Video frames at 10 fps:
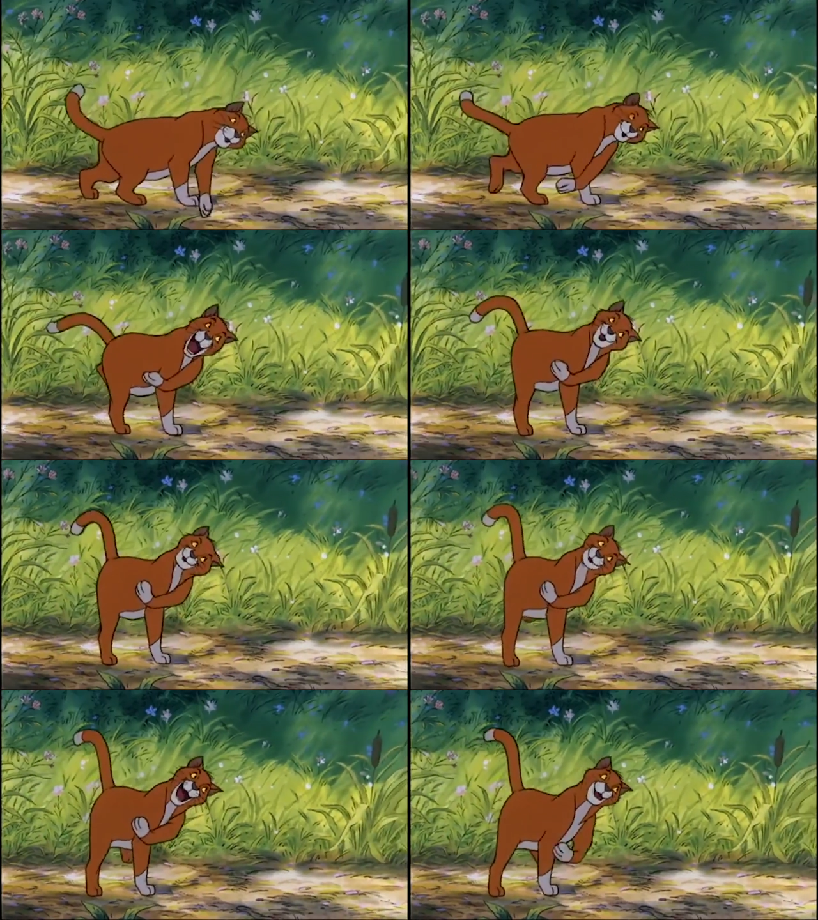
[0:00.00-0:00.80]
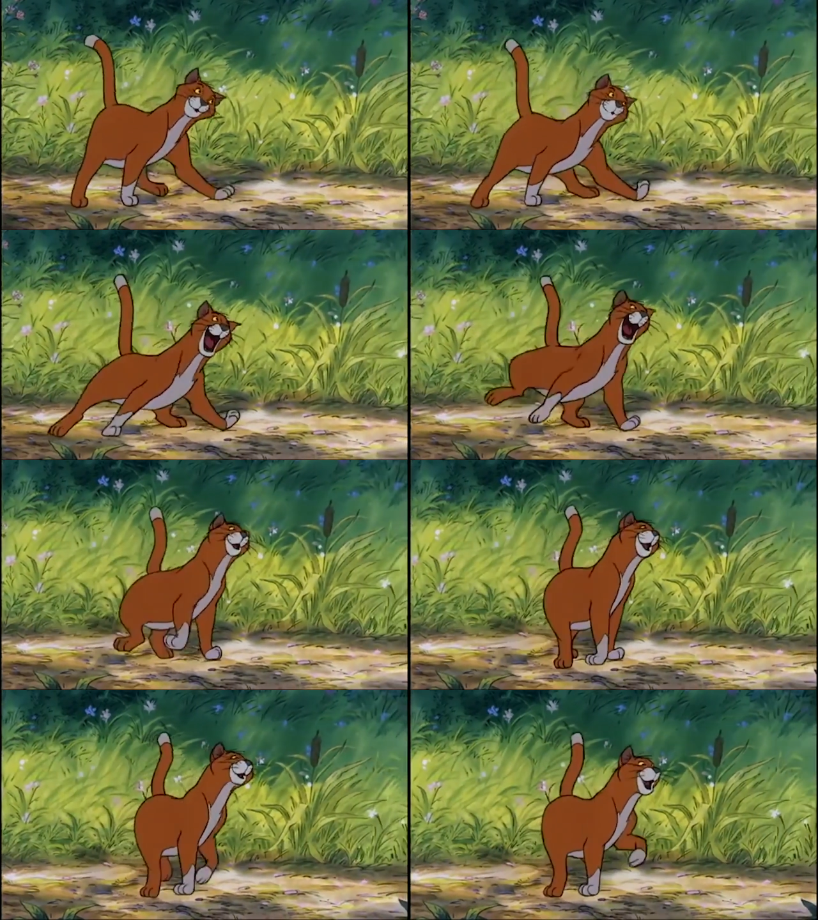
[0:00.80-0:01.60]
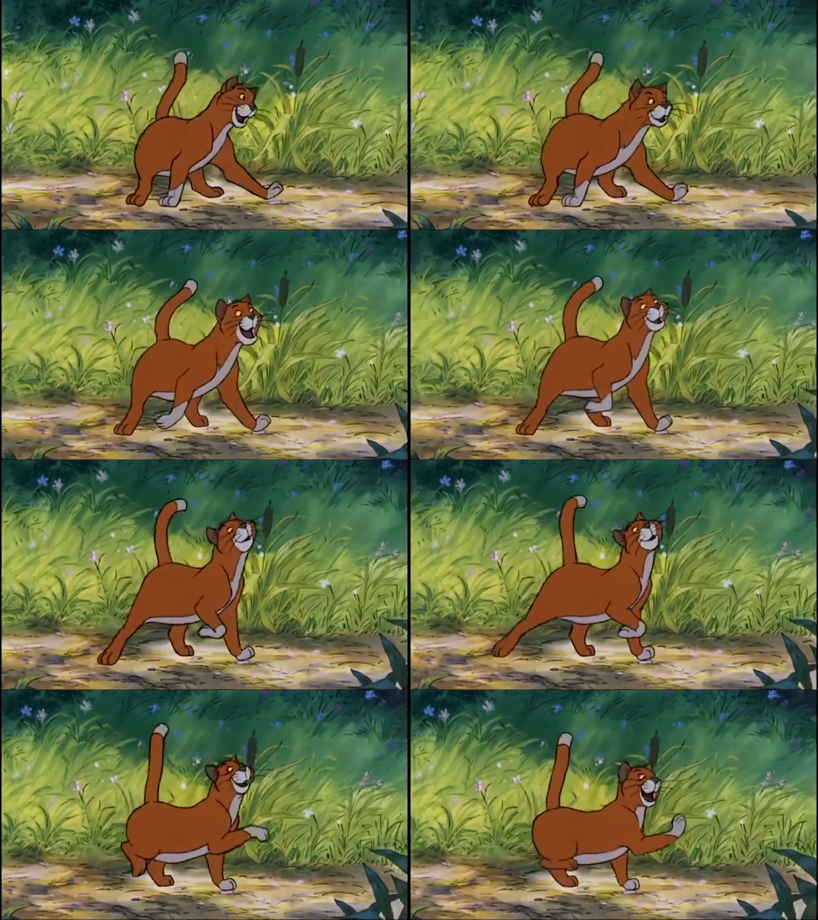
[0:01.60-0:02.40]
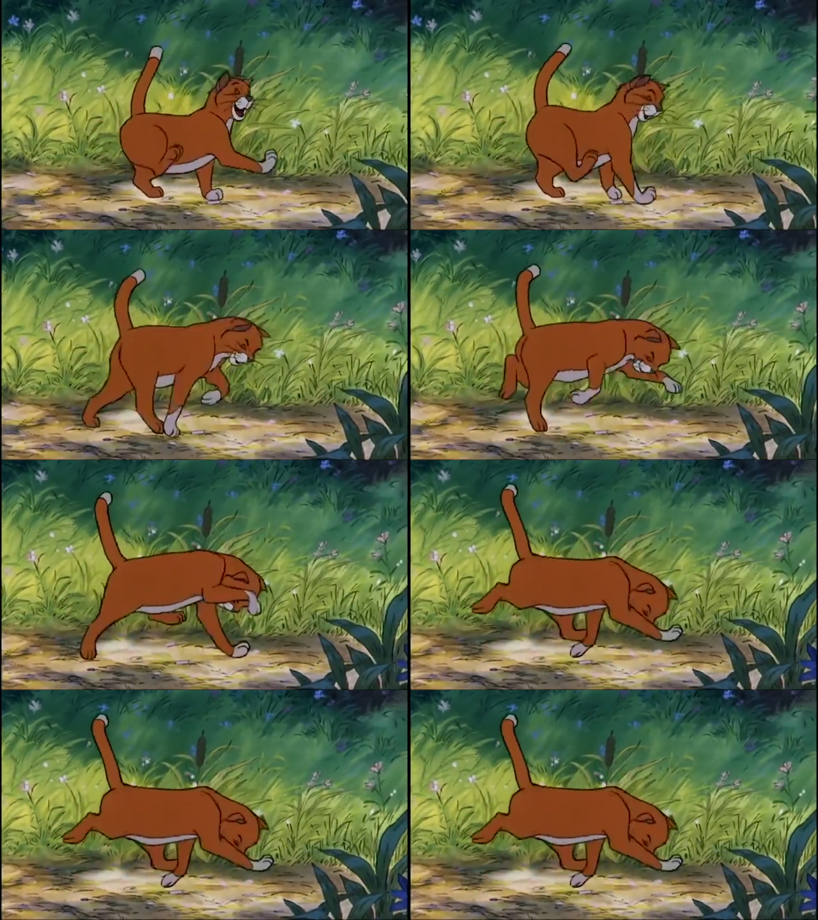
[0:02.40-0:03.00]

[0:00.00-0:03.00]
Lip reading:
(no speaker visible)